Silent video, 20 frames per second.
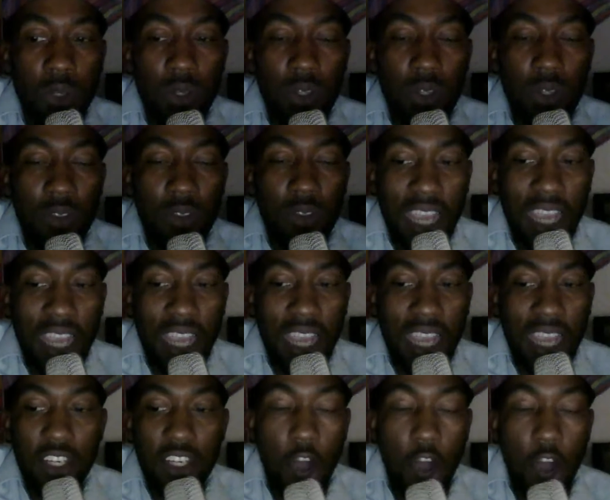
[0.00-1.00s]
that
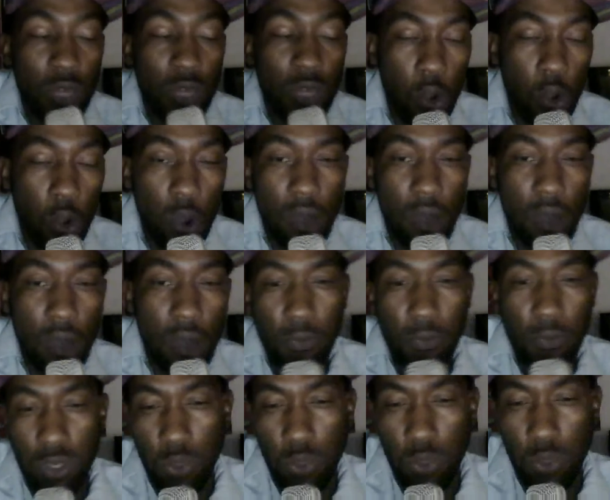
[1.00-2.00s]
can only go up
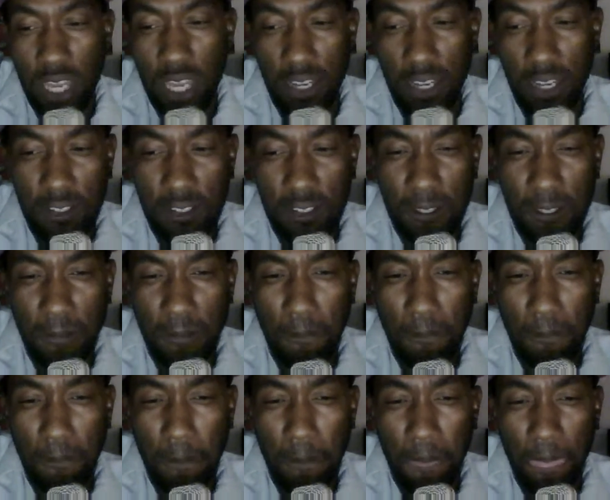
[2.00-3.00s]
with the ratings.
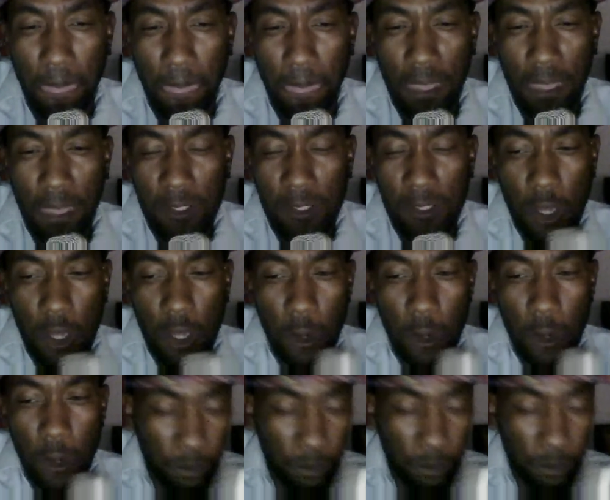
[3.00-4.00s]
So,
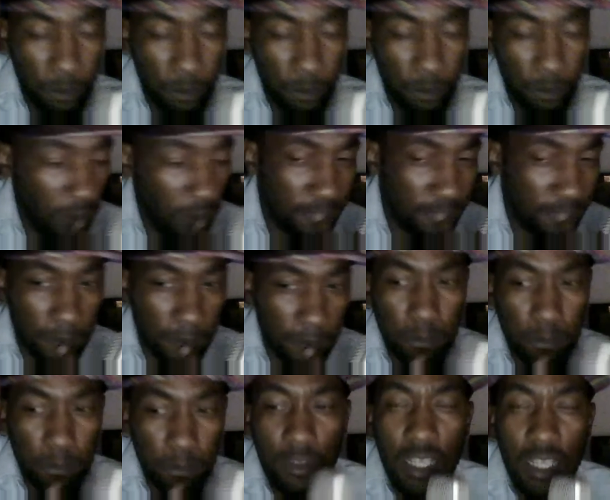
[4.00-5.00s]
yeah.
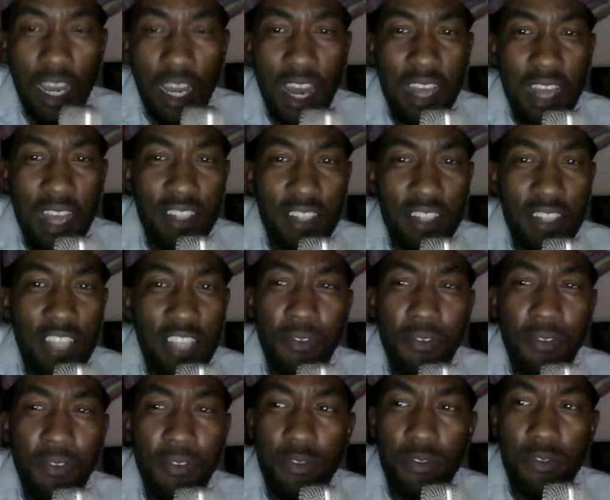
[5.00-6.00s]
Tough
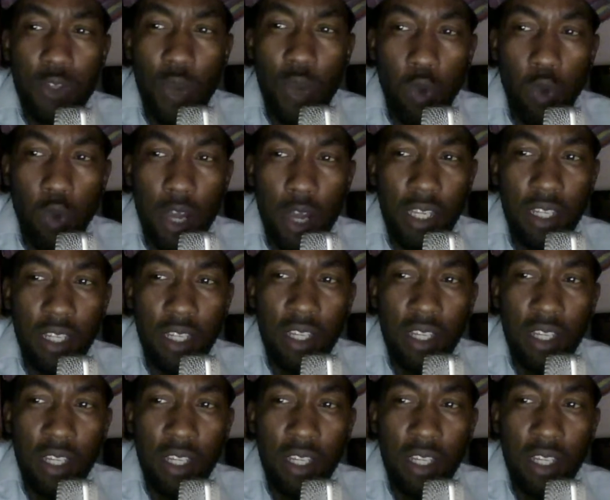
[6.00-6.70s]
Enough 21,